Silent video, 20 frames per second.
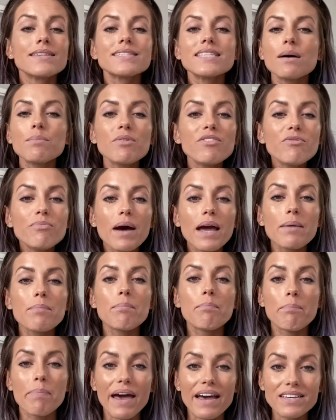Some of my
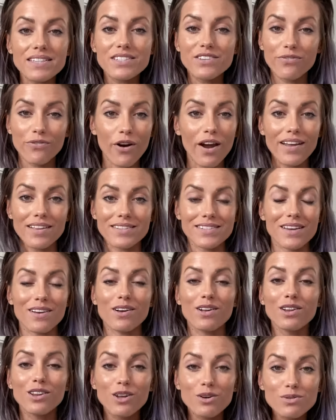best friends and
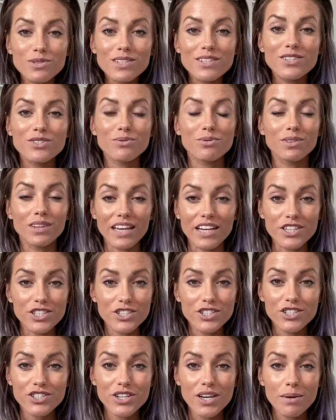closest
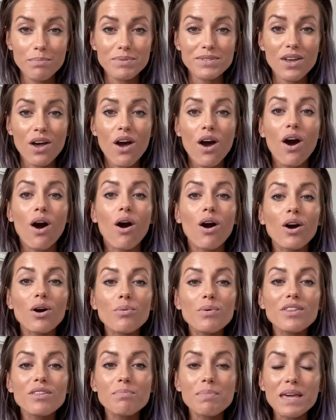relationships are
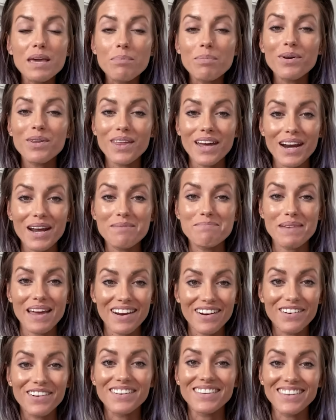with people that I
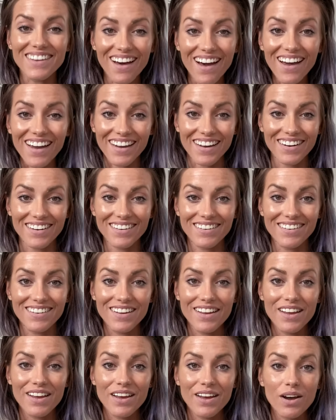met online.
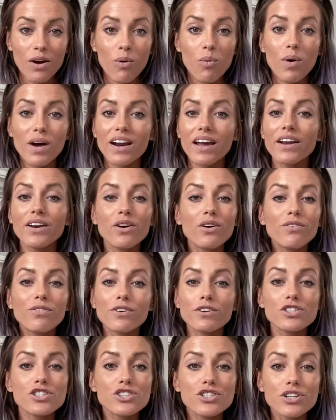What I know
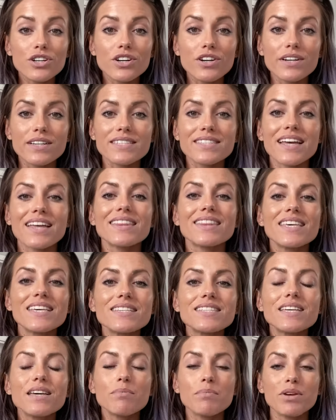for sure is that
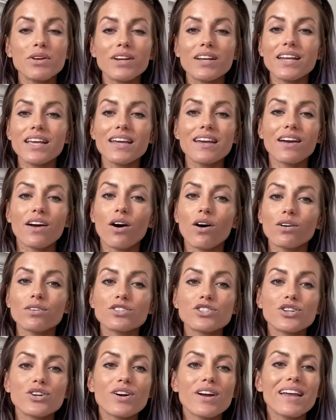this community and
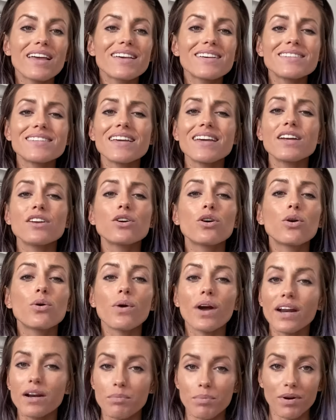culture is
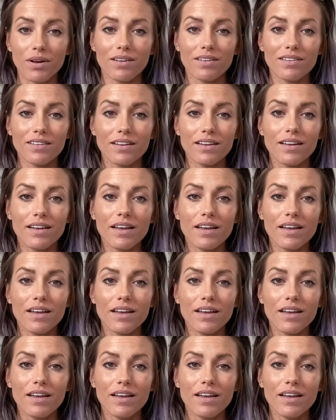incredible.